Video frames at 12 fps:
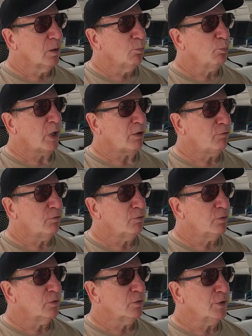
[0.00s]
but
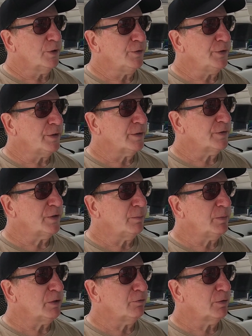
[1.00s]
learned
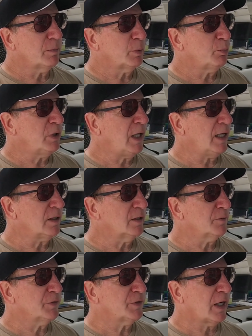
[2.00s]
something from a plaque
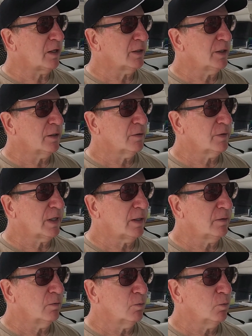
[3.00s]
that was out here that